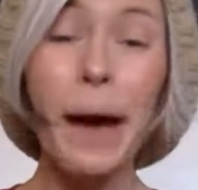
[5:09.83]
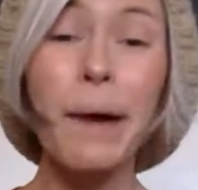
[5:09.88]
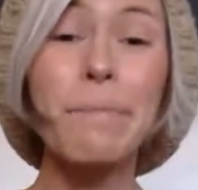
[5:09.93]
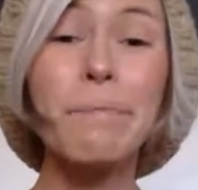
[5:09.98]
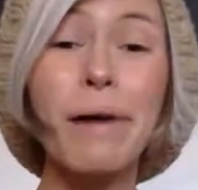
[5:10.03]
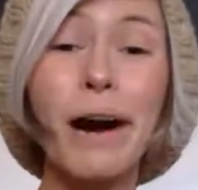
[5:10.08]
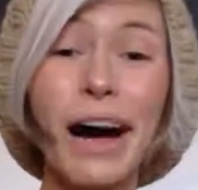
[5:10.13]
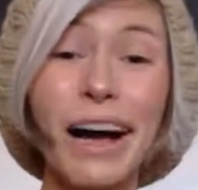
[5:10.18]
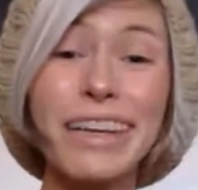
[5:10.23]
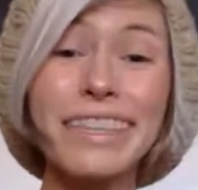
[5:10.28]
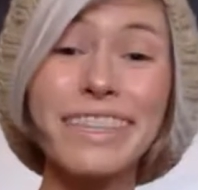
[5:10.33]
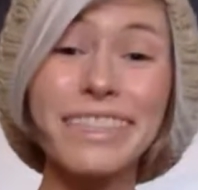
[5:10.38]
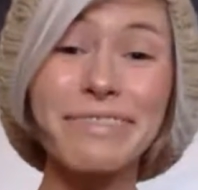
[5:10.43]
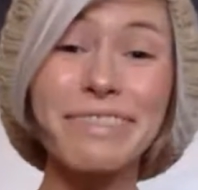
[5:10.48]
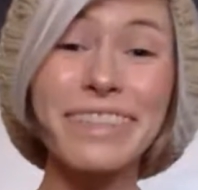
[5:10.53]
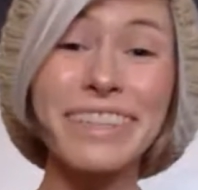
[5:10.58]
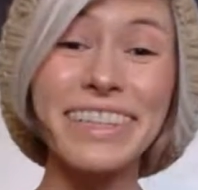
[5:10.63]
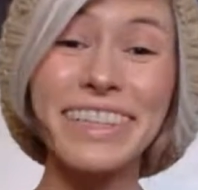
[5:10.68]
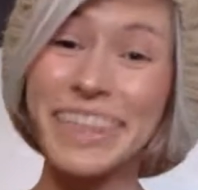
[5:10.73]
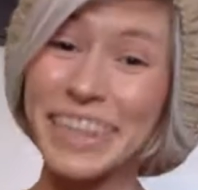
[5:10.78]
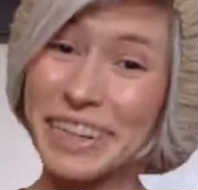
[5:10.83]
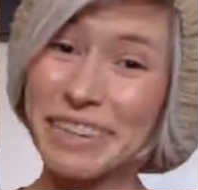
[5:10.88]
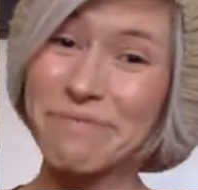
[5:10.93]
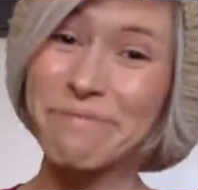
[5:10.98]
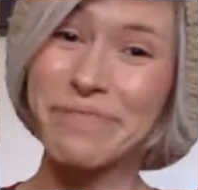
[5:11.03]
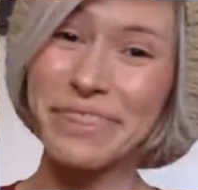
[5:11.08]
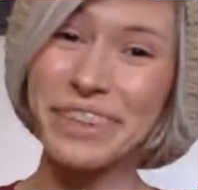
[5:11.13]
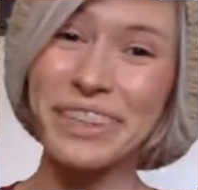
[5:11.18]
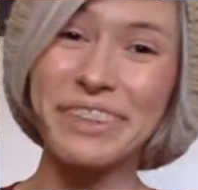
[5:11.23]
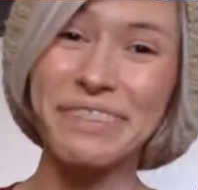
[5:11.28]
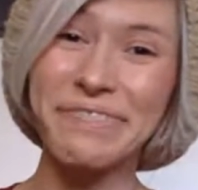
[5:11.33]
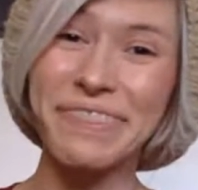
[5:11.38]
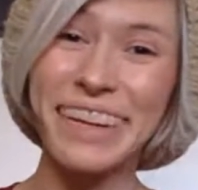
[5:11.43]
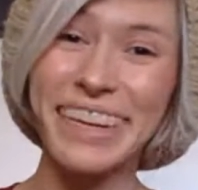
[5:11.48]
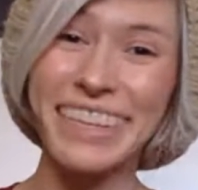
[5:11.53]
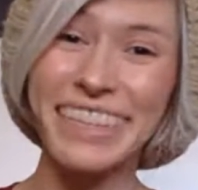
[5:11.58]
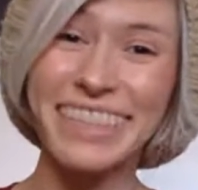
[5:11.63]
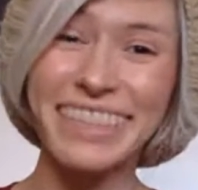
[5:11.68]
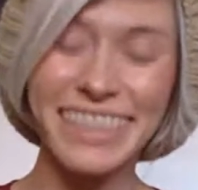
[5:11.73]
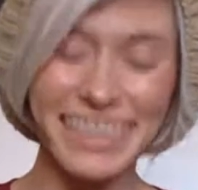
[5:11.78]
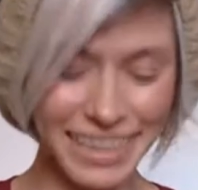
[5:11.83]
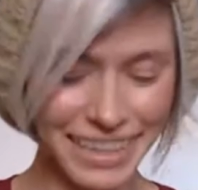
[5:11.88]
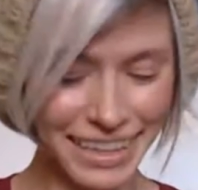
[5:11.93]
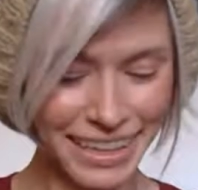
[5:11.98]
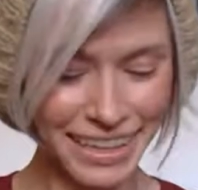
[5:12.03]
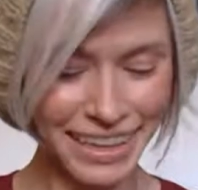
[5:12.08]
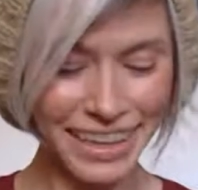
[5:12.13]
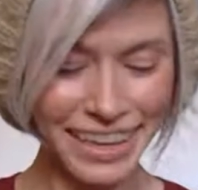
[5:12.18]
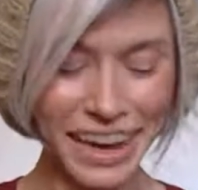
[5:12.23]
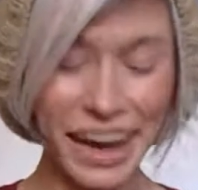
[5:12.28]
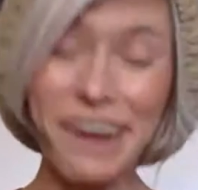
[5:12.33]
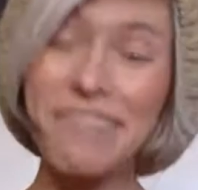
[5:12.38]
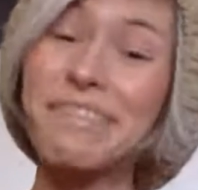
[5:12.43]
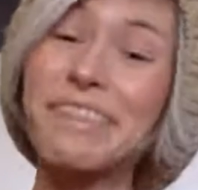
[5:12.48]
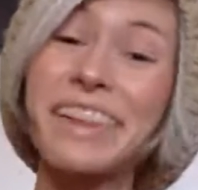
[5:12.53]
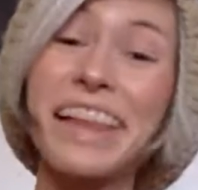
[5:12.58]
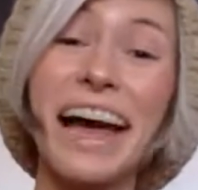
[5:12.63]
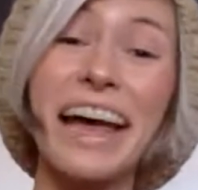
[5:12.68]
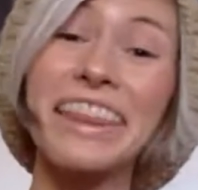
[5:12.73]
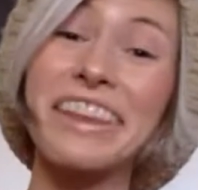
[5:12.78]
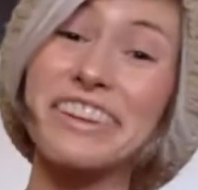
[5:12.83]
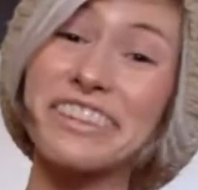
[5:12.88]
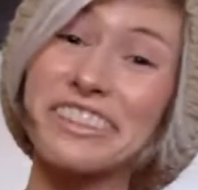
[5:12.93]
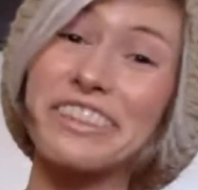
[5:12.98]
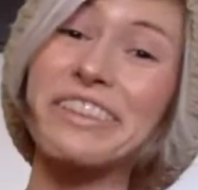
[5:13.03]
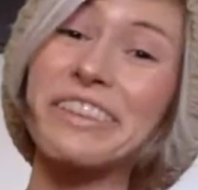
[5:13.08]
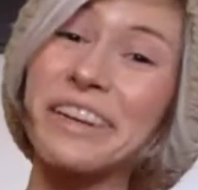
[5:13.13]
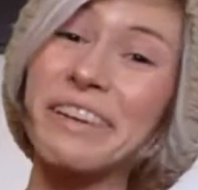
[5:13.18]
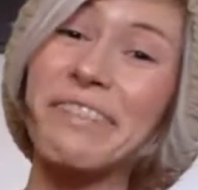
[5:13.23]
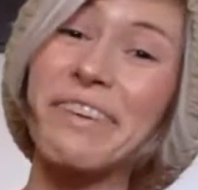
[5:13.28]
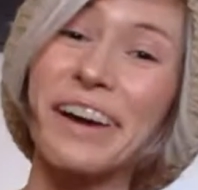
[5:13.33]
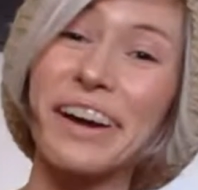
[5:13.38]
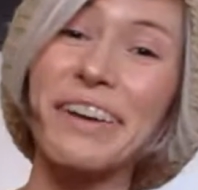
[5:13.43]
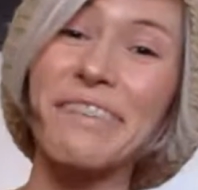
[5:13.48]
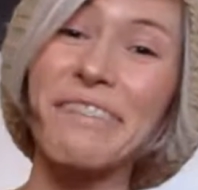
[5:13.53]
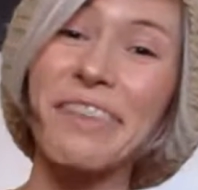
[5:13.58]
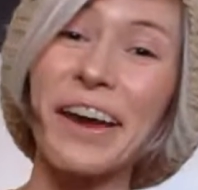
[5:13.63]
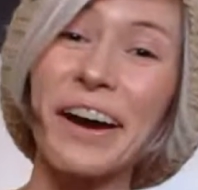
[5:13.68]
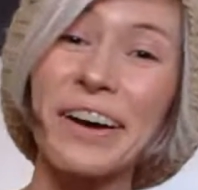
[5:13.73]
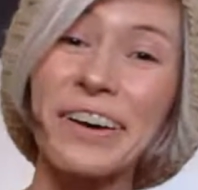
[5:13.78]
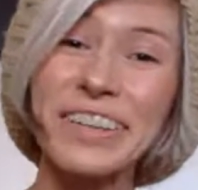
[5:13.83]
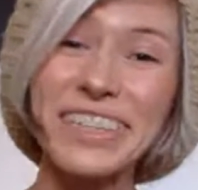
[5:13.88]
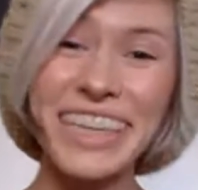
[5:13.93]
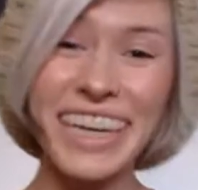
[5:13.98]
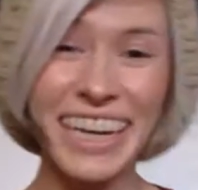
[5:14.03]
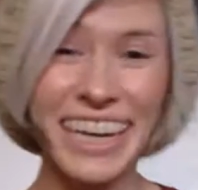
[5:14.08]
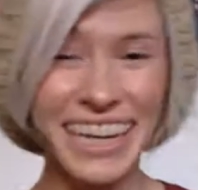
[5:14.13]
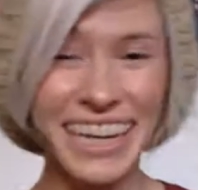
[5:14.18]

Possible improvements. I'm glad there's only one of those.